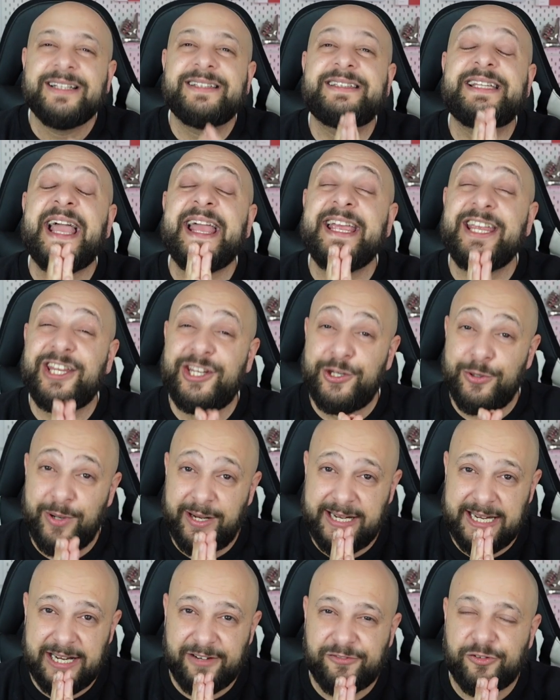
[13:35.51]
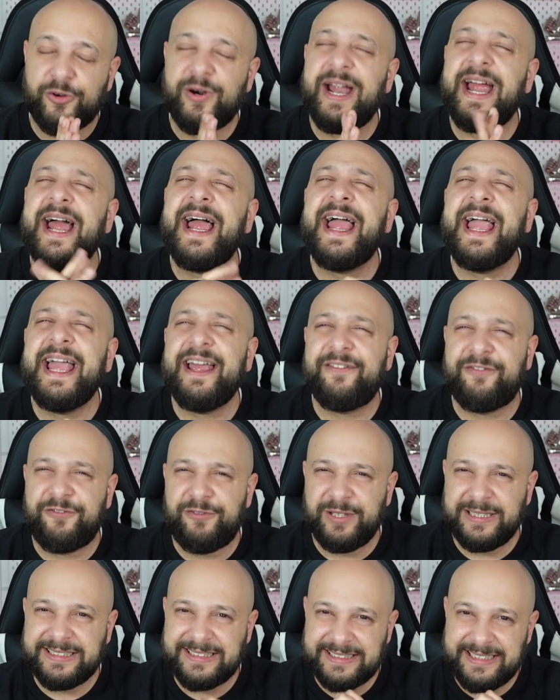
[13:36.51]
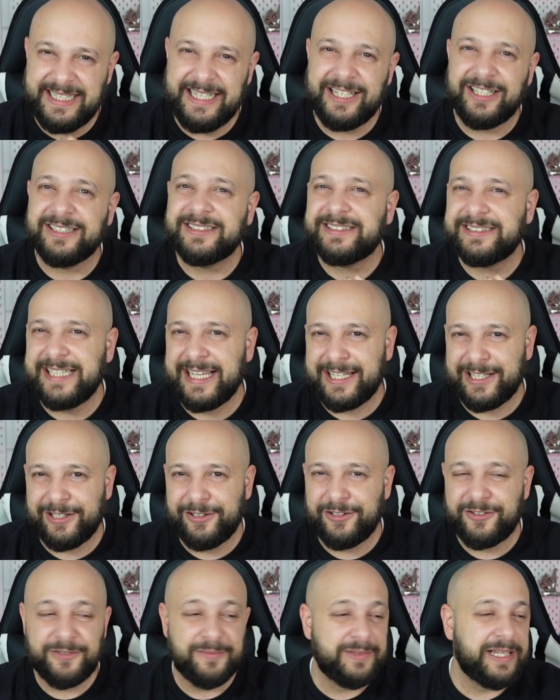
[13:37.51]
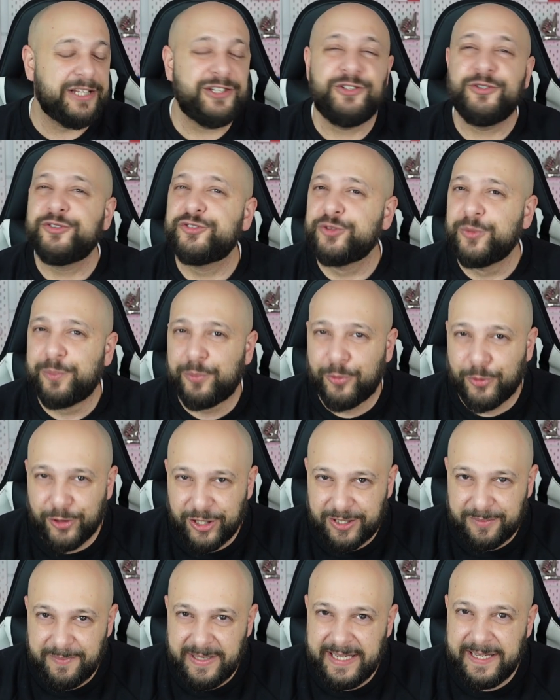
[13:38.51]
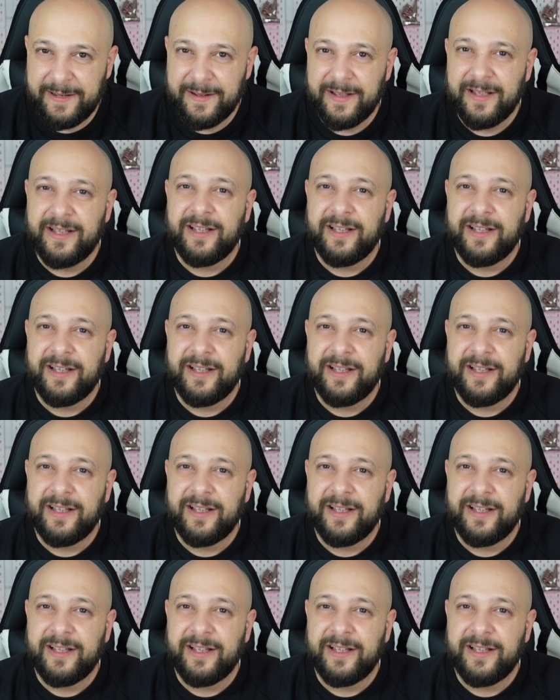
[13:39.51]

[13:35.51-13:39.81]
Thank you again for every single second that you support me.